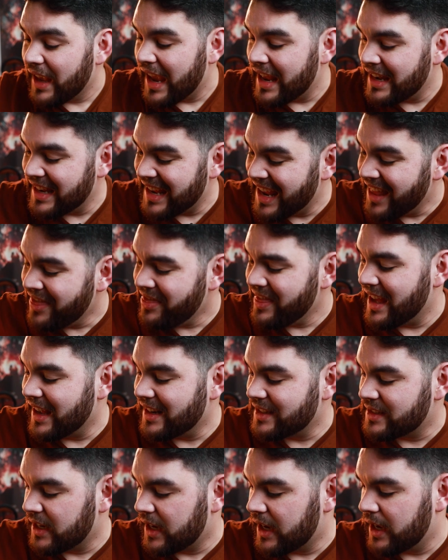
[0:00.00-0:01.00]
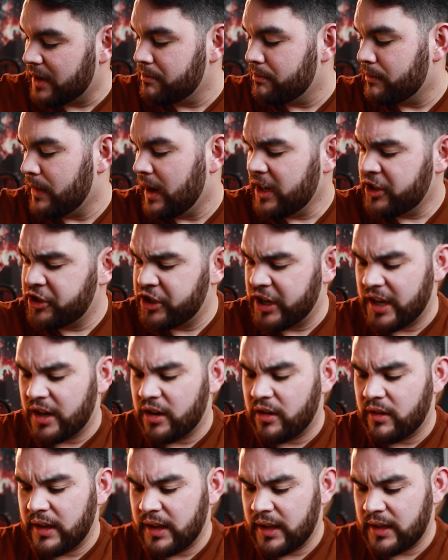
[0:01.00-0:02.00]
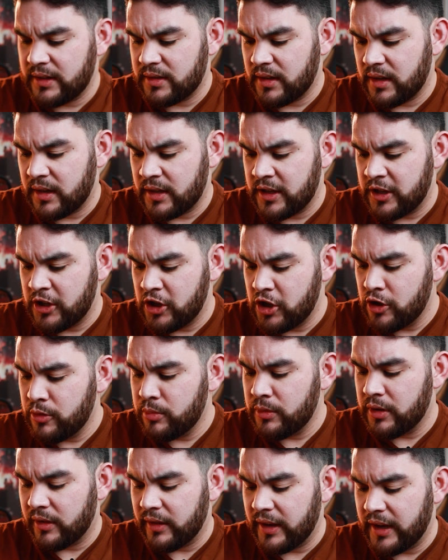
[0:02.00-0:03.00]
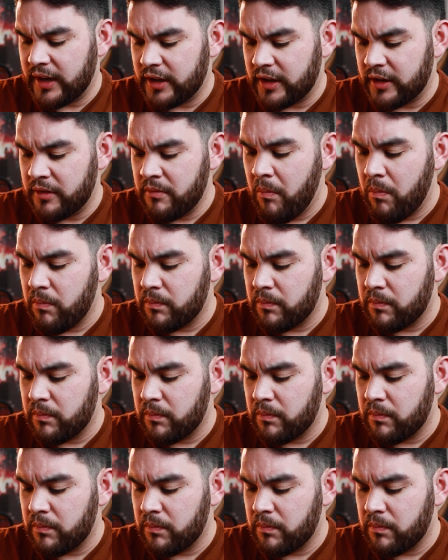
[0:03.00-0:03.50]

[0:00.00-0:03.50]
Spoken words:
And in that time, my channel has accumulated